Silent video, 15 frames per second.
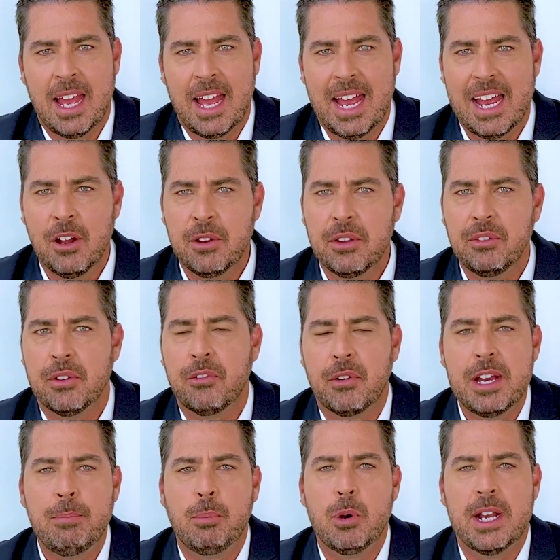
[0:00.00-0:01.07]
how does the
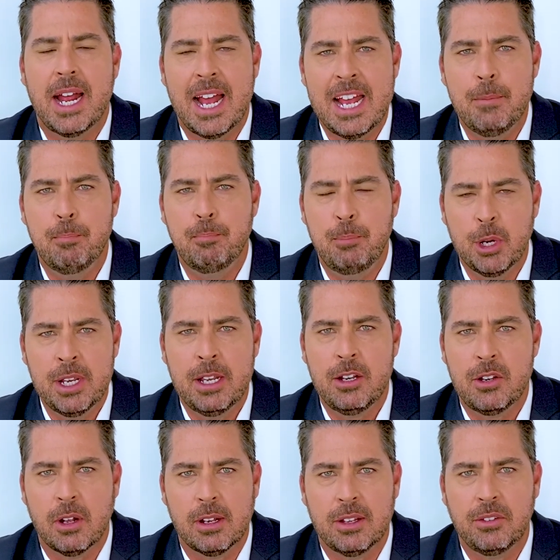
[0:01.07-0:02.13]
$3.8 billion
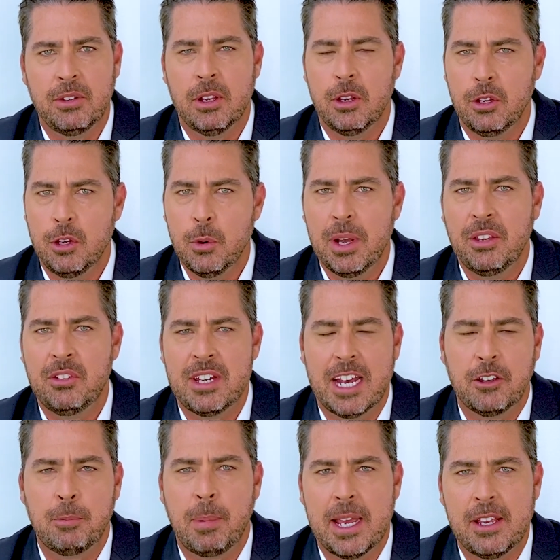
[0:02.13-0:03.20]
US
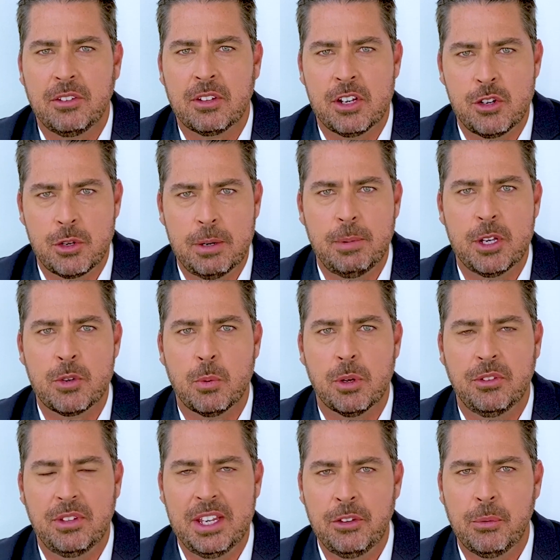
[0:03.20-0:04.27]
taxpayers contribute
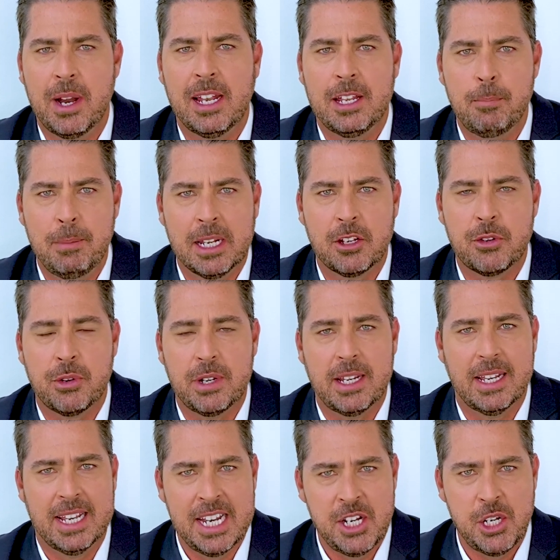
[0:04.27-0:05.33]
towards the Israeli military
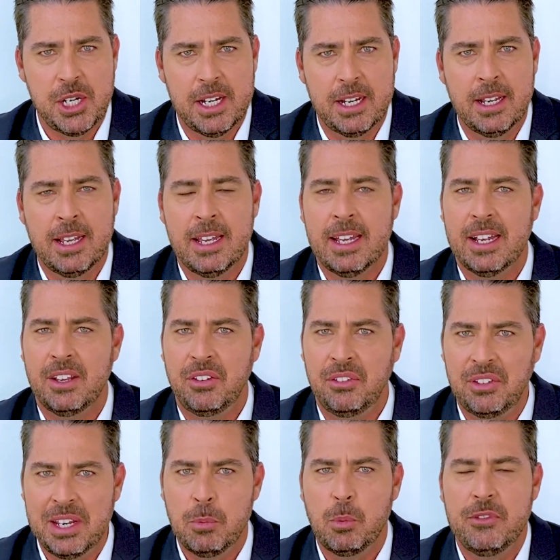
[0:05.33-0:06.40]
each year
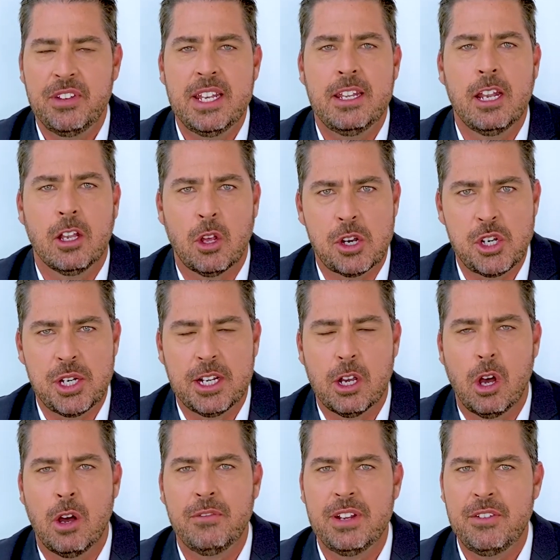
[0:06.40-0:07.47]
sit within the logic
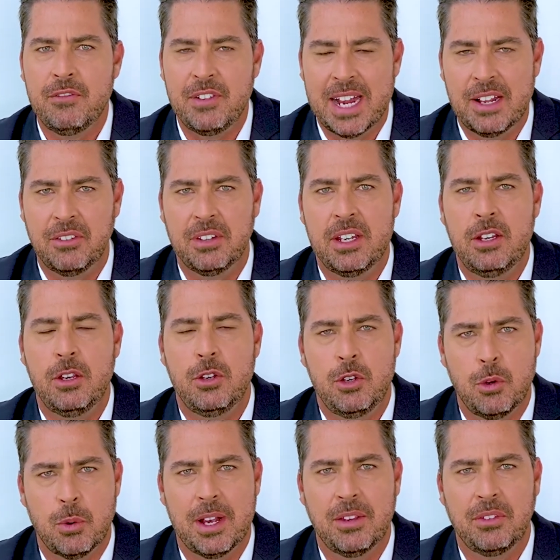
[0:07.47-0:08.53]
of advancing
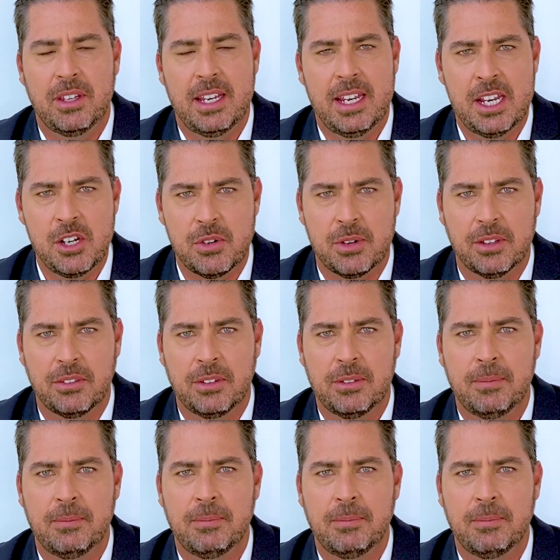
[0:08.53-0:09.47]
US interests?